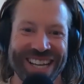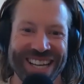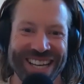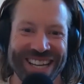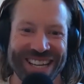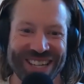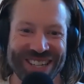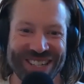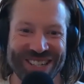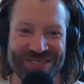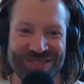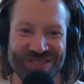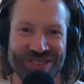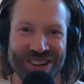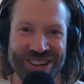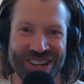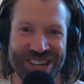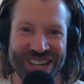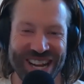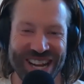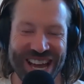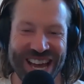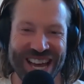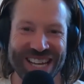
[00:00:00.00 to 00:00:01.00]
it
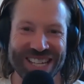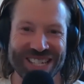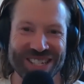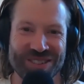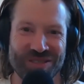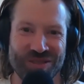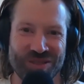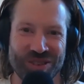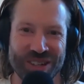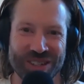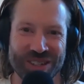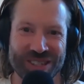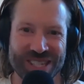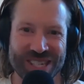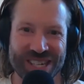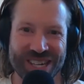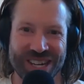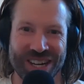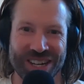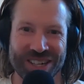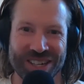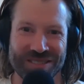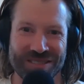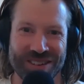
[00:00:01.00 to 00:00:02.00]
it has felt
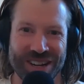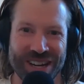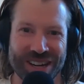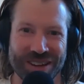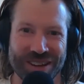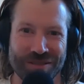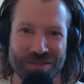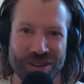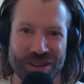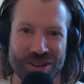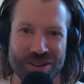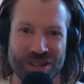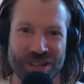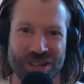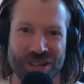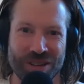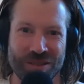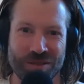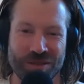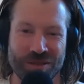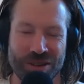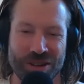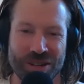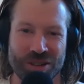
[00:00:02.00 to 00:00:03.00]
kind of like
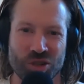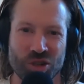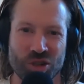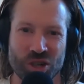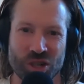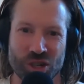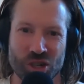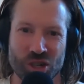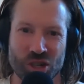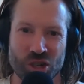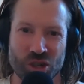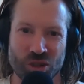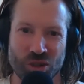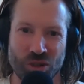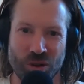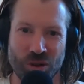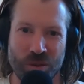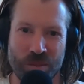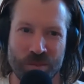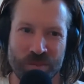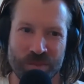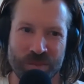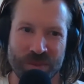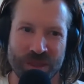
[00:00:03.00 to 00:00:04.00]
very very
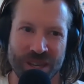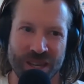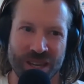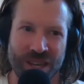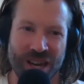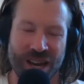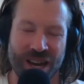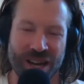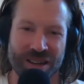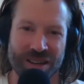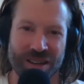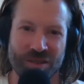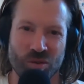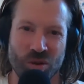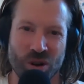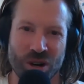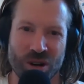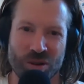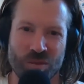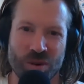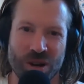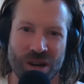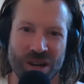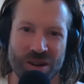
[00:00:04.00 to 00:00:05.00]
traditional. I
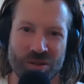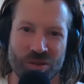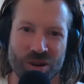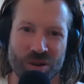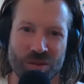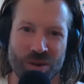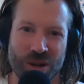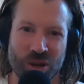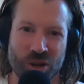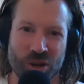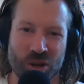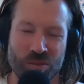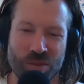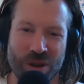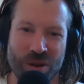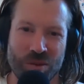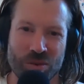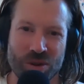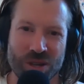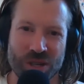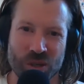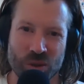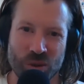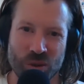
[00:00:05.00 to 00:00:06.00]
one of my one of my good
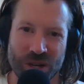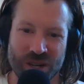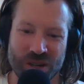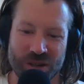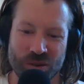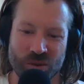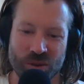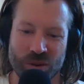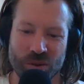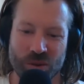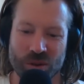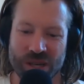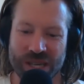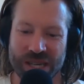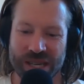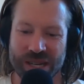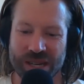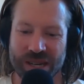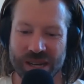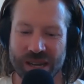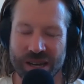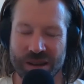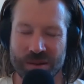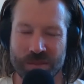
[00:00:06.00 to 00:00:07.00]
memories when I when we were
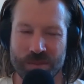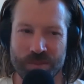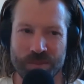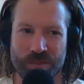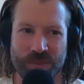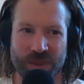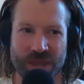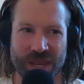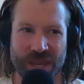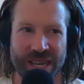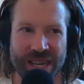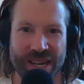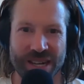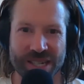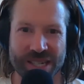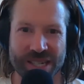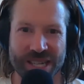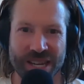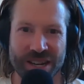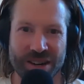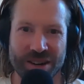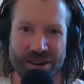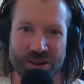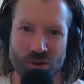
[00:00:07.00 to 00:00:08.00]
in um
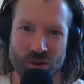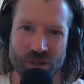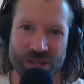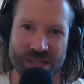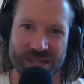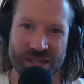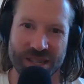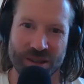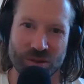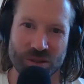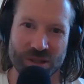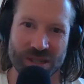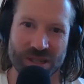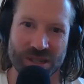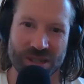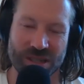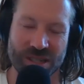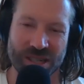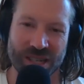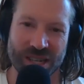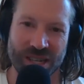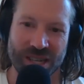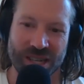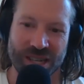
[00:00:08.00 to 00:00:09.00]
Ericeira was there was
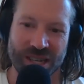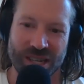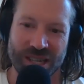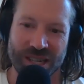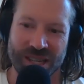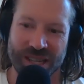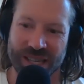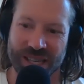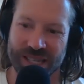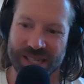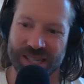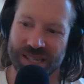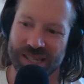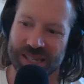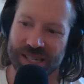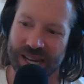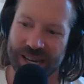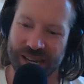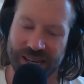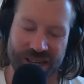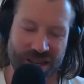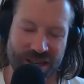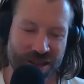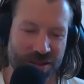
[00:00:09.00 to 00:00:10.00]
this there's this
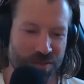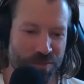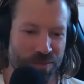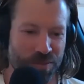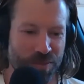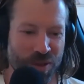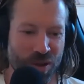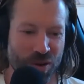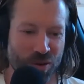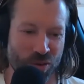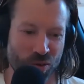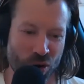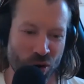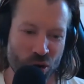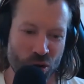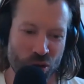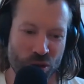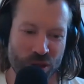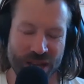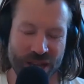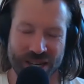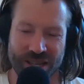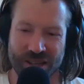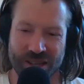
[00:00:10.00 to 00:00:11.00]
like
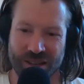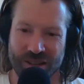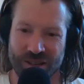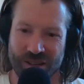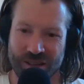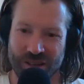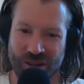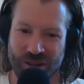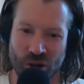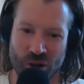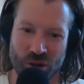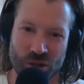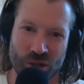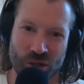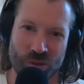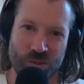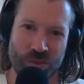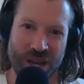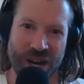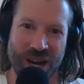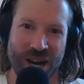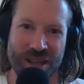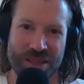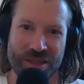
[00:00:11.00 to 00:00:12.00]
road that goes
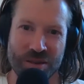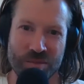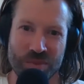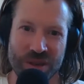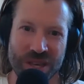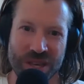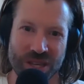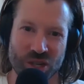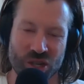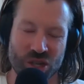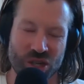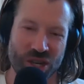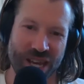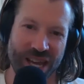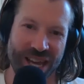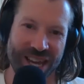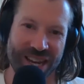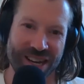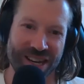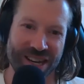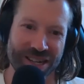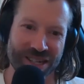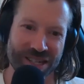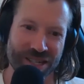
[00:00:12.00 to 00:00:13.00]
behind the beach
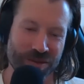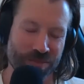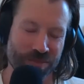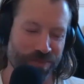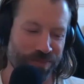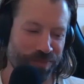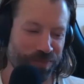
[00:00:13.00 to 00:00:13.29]
and